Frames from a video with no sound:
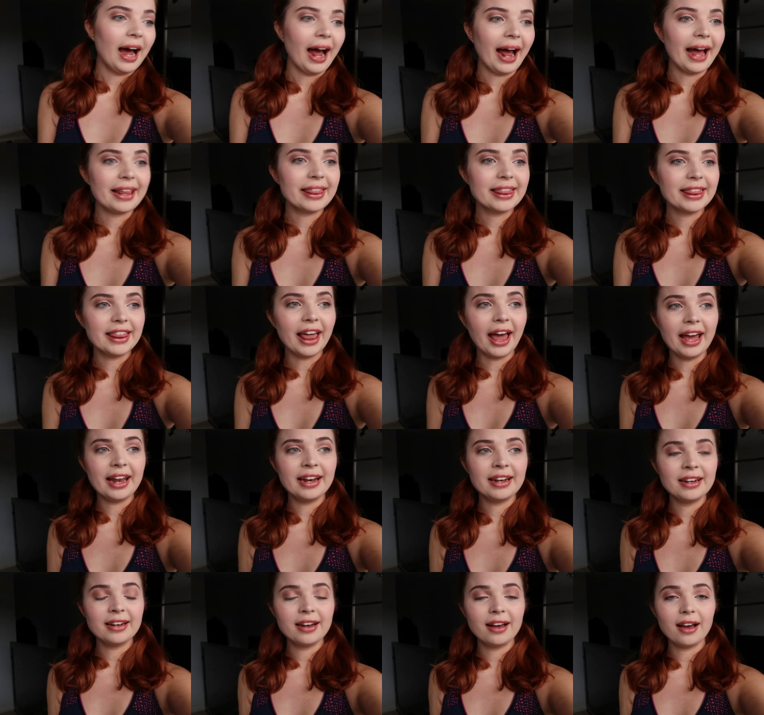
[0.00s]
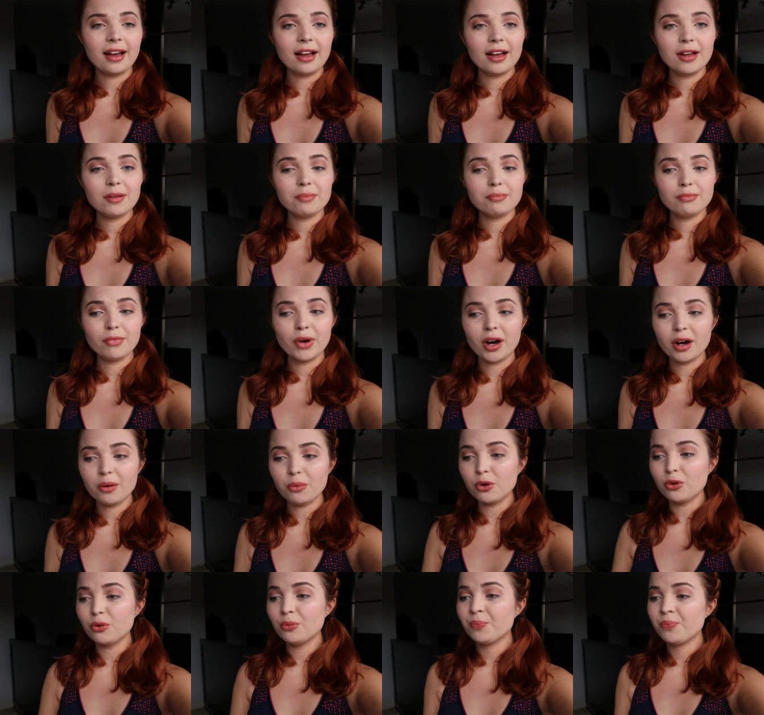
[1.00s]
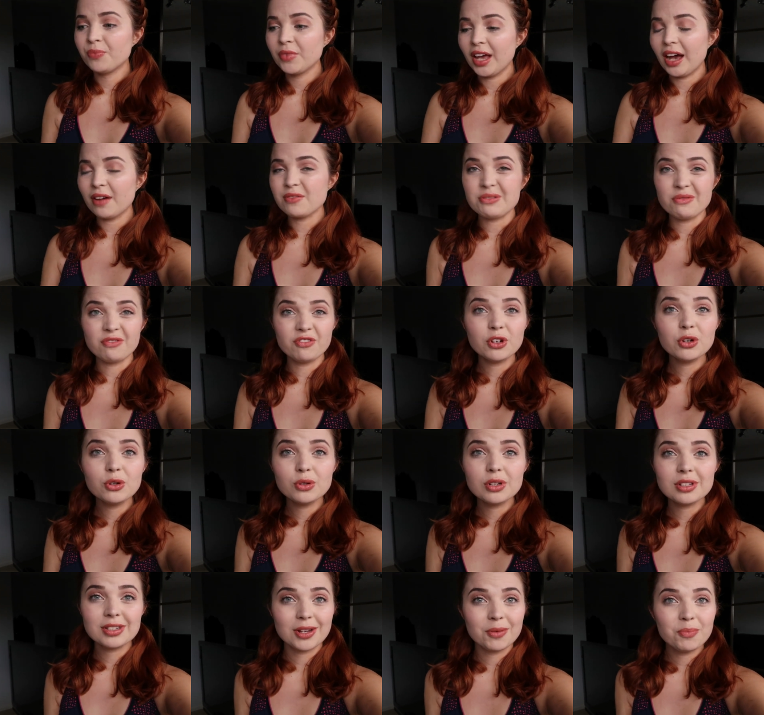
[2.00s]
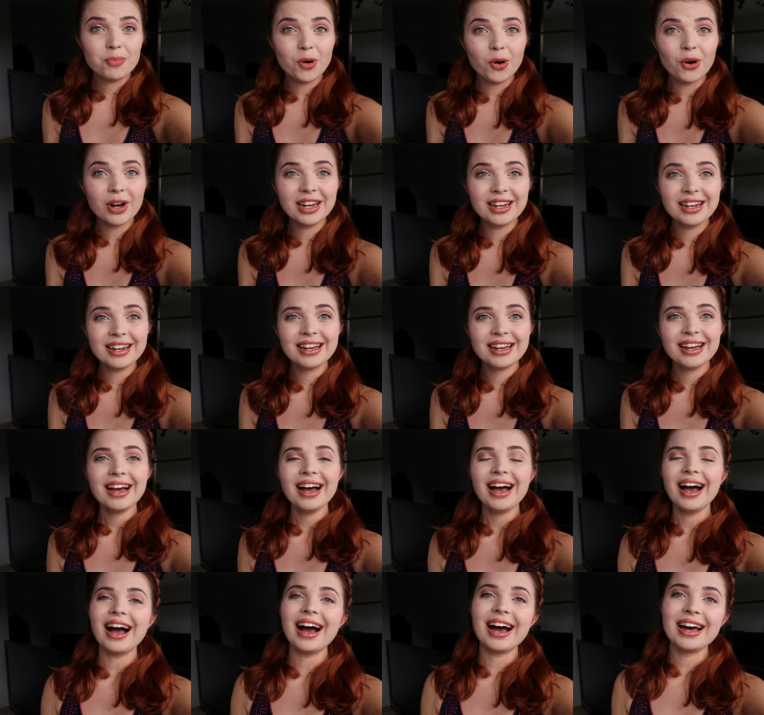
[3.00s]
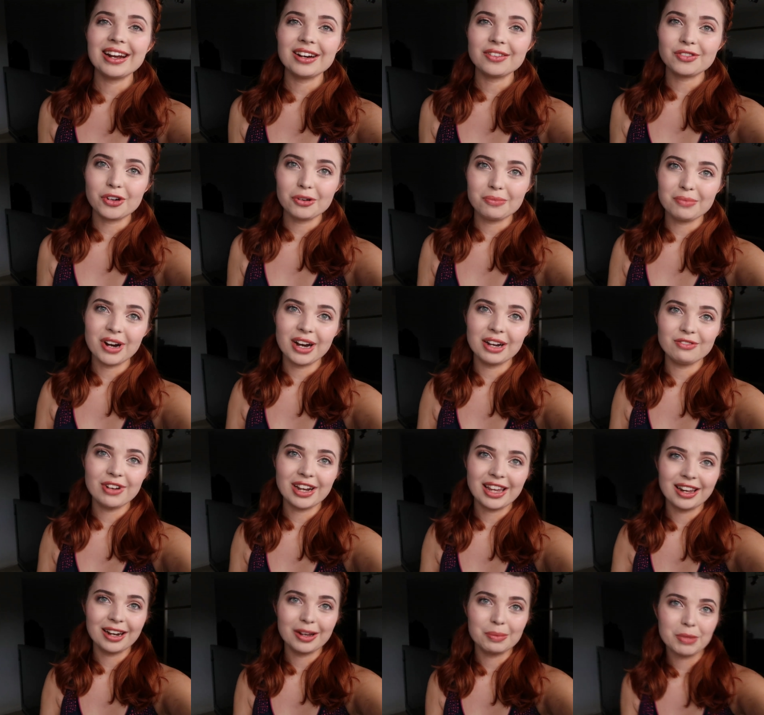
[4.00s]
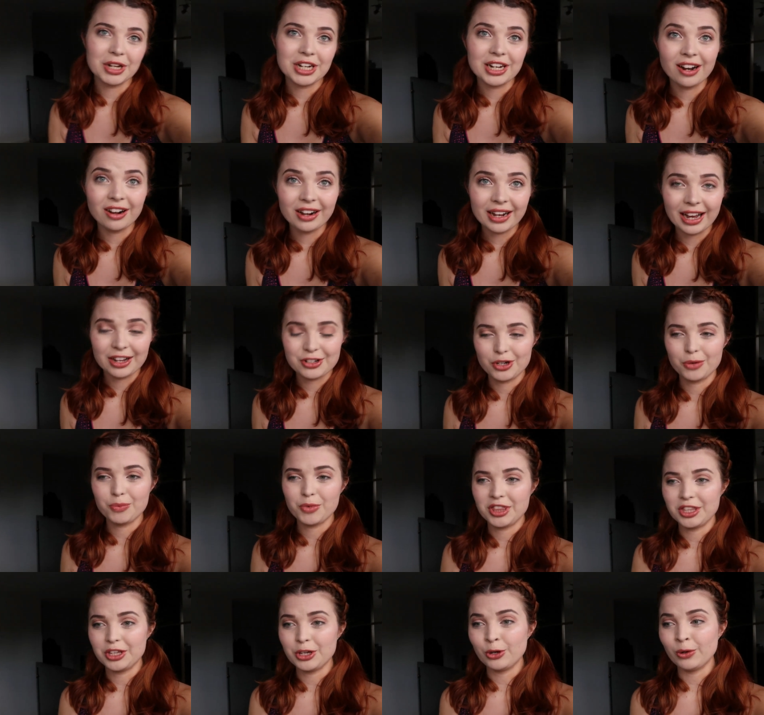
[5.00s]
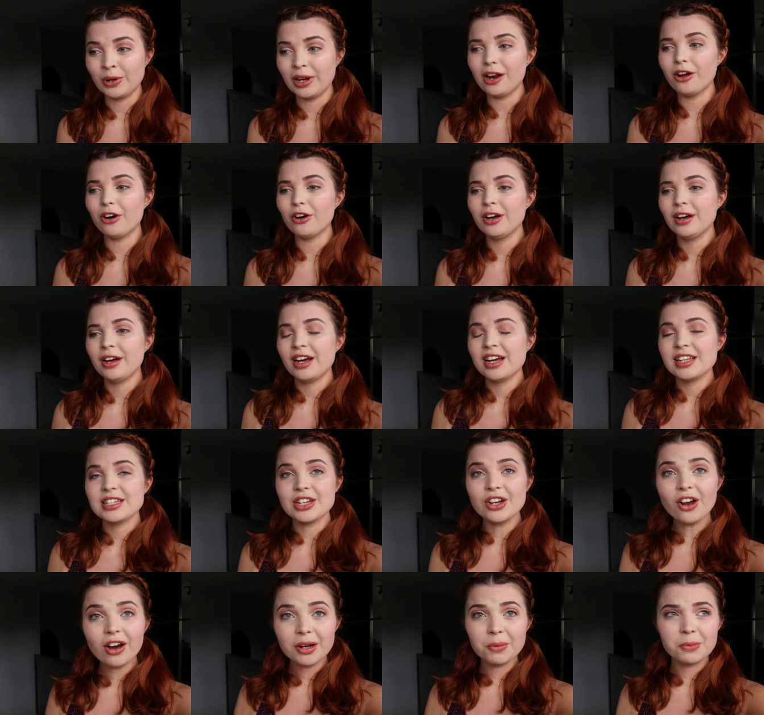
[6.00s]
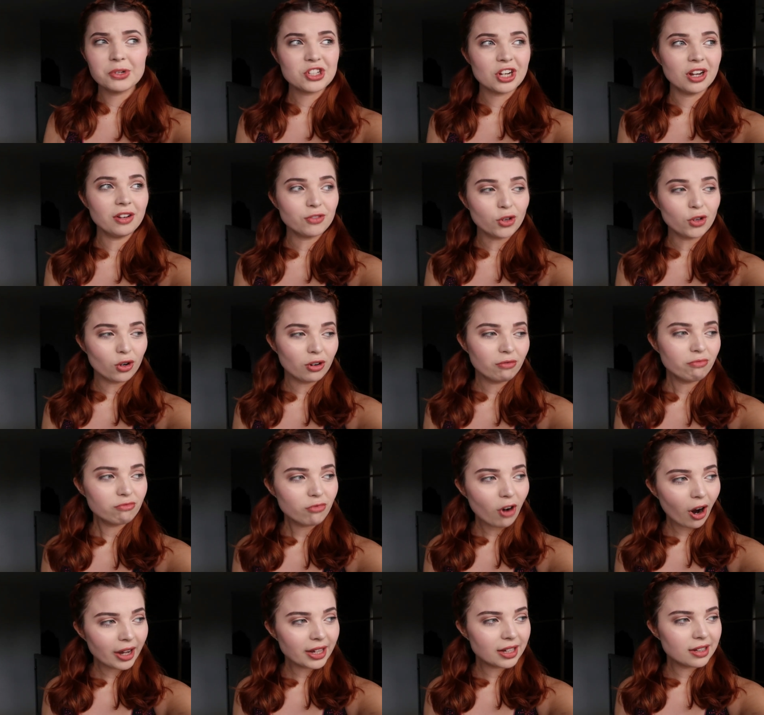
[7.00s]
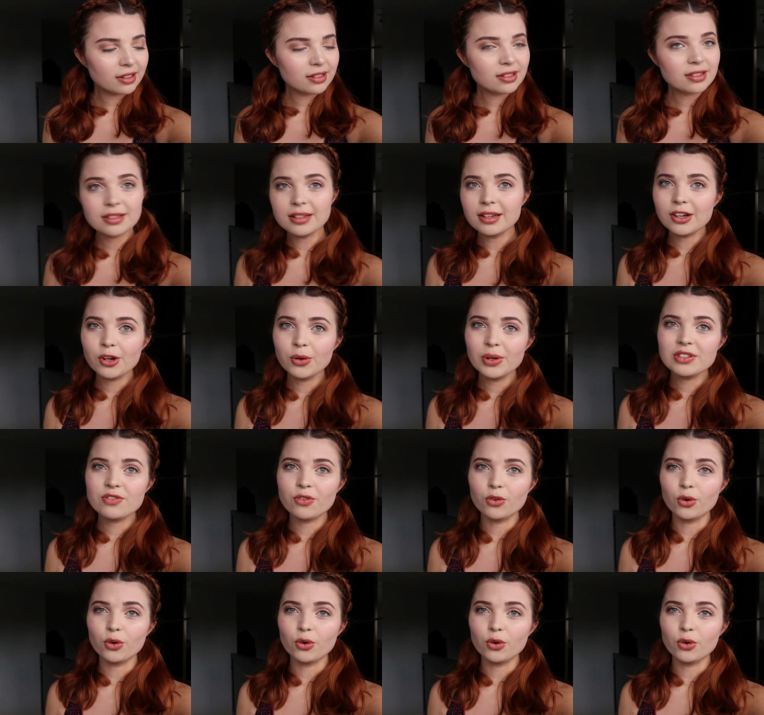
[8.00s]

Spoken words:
and then I will have some food at some point, and I've got my regular Monday night catch up with the uni lot tonight, which I've got to write a quiz